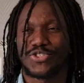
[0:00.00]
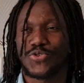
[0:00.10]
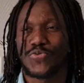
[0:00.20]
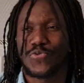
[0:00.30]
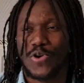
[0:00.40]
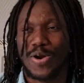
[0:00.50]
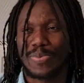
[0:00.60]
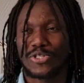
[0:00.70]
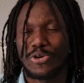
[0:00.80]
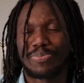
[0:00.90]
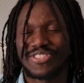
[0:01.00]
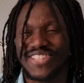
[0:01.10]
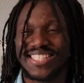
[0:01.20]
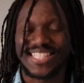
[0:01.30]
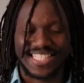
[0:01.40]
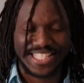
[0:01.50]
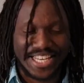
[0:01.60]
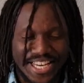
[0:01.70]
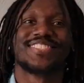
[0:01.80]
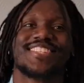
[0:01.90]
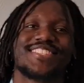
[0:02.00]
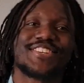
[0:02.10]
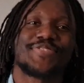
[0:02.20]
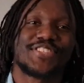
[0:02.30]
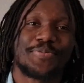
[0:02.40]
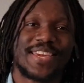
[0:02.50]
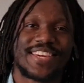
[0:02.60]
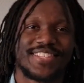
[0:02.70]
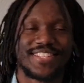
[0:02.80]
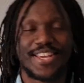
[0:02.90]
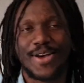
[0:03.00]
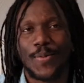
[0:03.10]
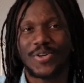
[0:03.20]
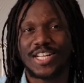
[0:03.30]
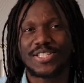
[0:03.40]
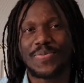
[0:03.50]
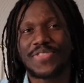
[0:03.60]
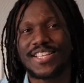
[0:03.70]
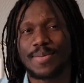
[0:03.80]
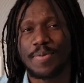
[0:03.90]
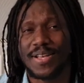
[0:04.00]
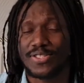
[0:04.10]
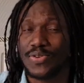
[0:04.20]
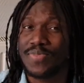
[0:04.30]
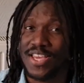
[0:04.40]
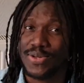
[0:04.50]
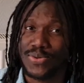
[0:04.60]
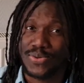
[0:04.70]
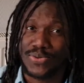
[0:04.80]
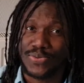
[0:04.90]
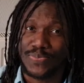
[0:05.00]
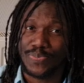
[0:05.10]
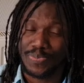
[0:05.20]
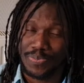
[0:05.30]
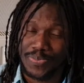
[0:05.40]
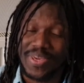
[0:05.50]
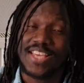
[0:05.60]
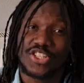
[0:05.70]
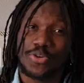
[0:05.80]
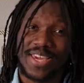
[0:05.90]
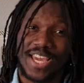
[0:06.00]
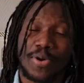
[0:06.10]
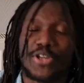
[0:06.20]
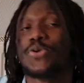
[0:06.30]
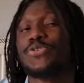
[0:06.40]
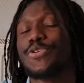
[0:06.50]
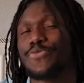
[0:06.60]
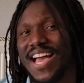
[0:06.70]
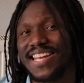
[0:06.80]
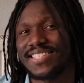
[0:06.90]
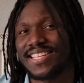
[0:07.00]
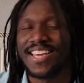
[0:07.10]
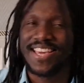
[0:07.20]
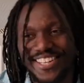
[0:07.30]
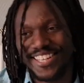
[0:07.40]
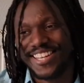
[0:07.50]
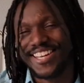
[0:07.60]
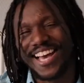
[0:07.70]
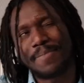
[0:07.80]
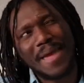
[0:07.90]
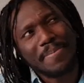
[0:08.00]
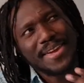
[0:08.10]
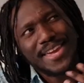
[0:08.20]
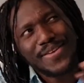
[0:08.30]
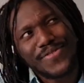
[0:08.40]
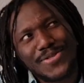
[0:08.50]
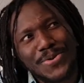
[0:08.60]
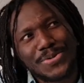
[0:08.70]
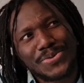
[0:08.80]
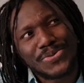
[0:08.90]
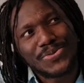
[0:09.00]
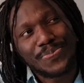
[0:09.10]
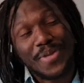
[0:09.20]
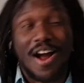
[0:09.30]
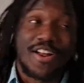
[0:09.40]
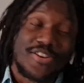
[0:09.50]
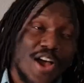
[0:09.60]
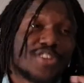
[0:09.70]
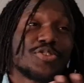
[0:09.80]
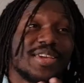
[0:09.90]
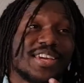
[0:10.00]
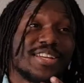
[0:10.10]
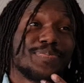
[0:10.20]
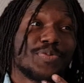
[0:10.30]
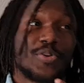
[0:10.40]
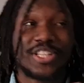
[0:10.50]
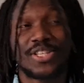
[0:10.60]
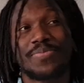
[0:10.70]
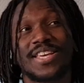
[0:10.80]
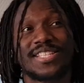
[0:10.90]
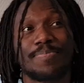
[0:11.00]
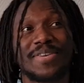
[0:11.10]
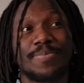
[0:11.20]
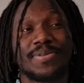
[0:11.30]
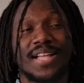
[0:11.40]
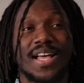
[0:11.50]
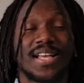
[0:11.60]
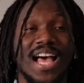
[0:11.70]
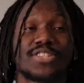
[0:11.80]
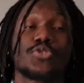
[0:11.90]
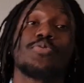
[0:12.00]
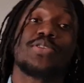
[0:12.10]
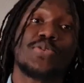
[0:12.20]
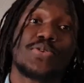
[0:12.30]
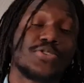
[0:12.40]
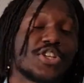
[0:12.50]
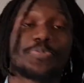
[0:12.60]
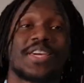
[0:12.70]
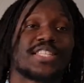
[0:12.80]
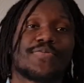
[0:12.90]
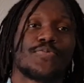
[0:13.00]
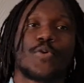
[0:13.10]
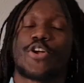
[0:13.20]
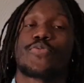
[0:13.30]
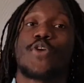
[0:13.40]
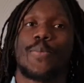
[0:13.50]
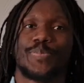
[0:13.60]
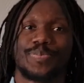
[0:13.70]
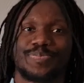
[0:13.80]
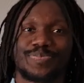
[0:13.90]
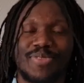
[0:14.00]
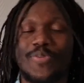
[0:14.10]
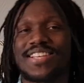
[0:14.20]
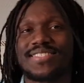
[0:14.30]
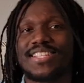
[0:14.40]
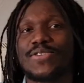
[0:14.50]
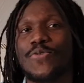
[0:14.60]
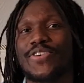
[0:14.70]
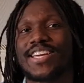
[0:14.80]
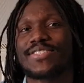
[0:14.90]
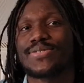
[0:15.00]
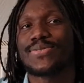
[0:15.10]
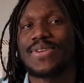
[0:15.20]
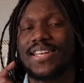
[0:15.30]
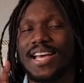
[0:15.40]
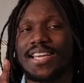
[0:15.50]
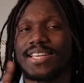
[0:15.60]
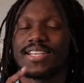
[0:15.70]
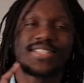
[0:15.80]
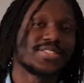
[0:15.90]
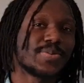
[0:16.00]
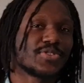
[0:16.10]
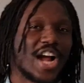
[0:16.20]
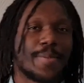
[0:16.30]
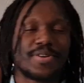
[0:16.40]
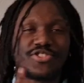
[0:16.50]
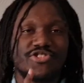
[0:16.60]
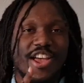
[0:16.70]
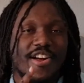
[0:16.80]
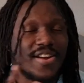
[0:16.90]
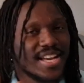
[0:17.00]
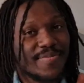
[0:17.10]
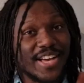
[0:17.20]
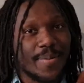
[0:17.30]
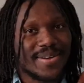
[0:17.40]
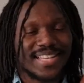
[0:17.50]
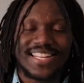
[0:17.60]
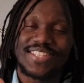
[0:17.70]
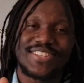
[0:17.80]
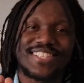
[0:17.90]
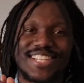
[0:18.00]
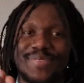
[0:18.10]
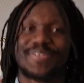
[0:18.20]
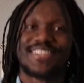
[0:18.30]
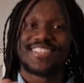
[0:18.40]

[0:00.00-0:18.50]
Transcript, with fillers: true for a certain percentage. So if you're Jamaican, what are some things that people assume that you do because you're Jamaican but you don't do in reality? And maybe for those who are not Jamaican, what are some things that people assume you do just because of where you're from? With that said, don't forget to like, subscribe, share, leave a comment, and I'll see you next time.